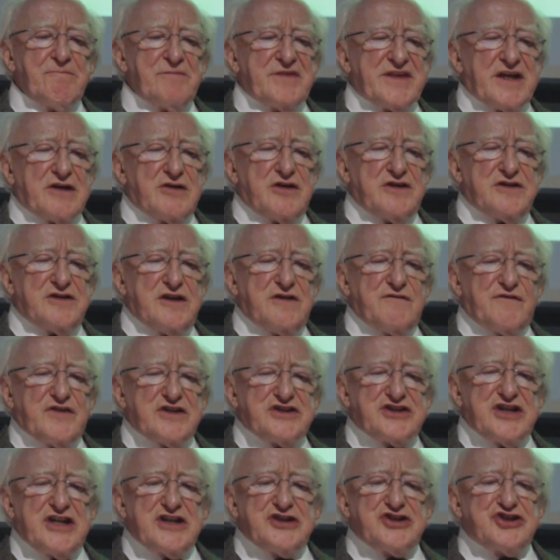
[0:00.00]
They're an
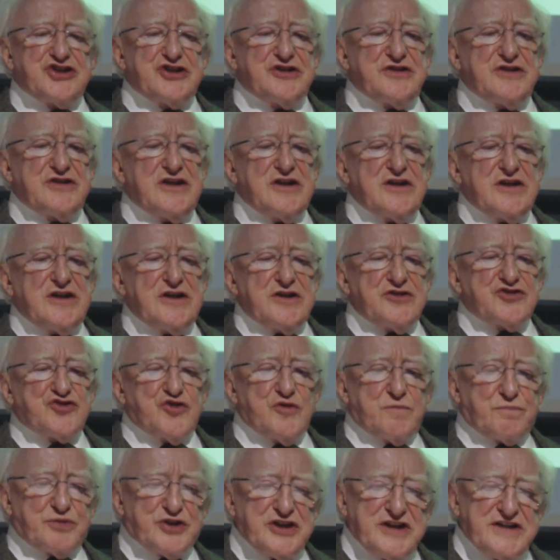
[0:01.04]
invitation to
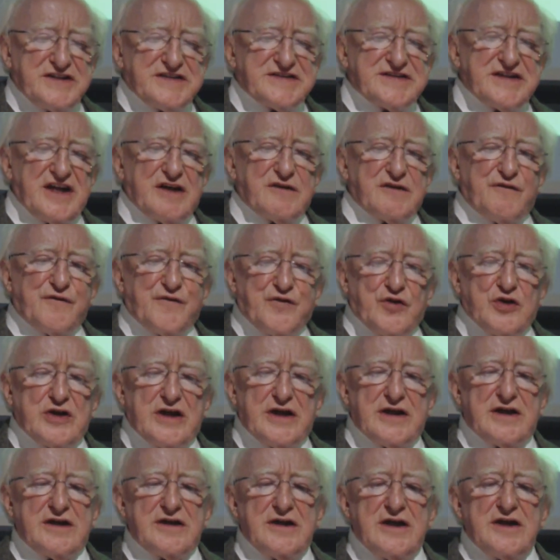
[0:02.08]
appreciate
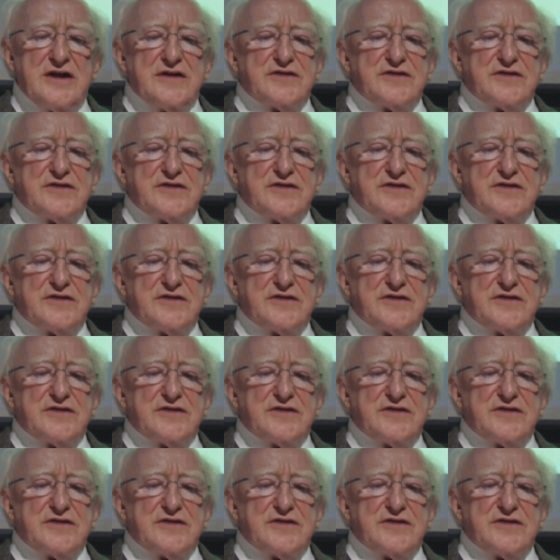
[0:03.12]
fully